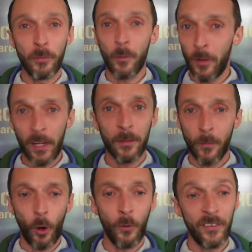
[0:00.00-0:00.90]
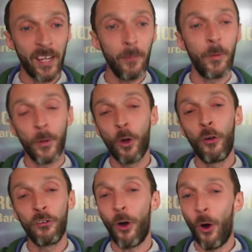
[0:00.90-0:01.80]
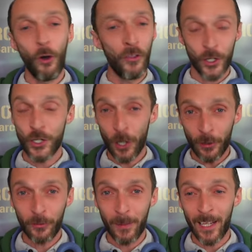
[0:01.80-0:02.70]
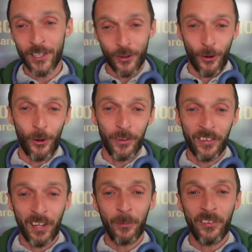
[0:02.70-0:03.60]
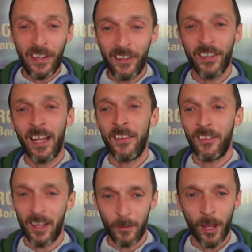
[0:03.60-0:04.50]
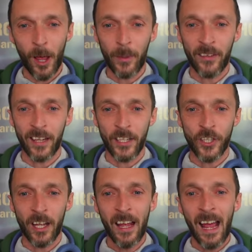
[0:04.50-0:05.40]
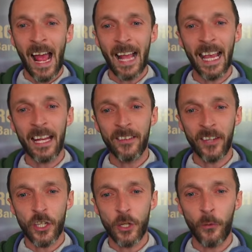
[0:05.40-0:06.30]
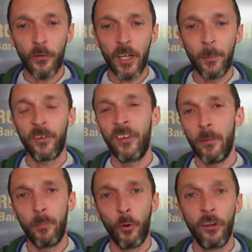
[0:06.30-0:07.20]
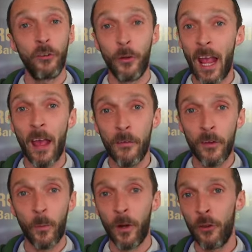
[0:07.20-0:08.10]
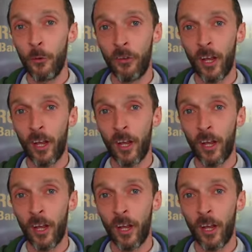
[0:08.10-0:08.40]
them and play them all the time. But because all their shirts match, they're all in the same season, at the same club, etc., I get an additional 3% bonus on every one of those